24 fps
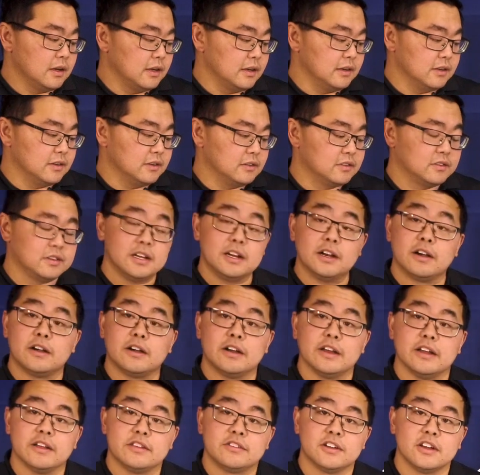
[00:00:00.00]
is
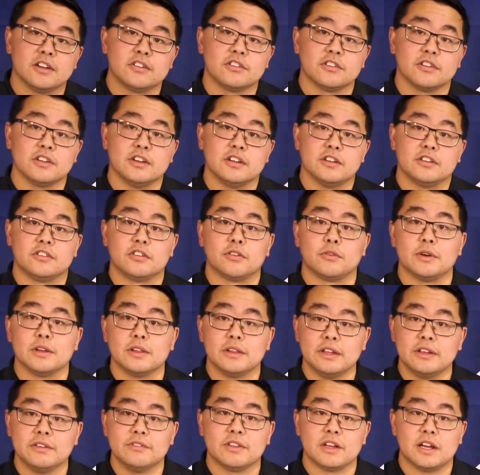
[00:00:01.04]
there essentially to
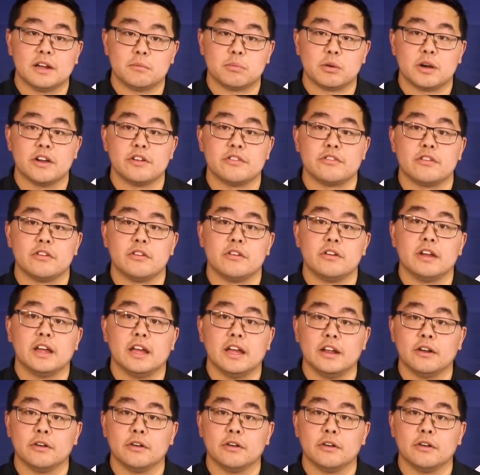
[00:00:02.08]
relieve that pressure